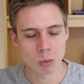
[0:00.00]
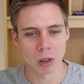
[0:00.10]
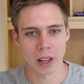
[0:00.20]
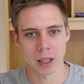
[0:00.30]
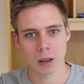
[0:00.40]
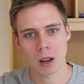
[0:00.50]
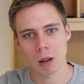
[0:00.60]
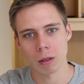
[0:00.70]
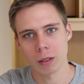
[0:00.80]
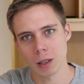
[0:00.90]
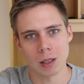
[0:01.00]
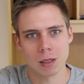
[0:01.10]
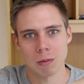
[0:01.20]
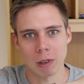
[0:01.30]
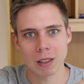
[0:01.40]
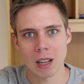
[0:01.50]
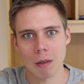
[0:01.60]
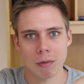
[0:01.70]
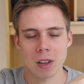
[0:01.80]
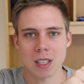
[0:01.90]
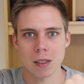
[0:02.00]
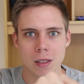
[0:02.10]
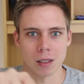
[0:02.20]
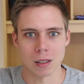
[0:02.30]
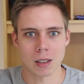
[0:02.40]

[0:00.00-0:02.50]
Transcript: will like, oh, let's write down 3 sentences.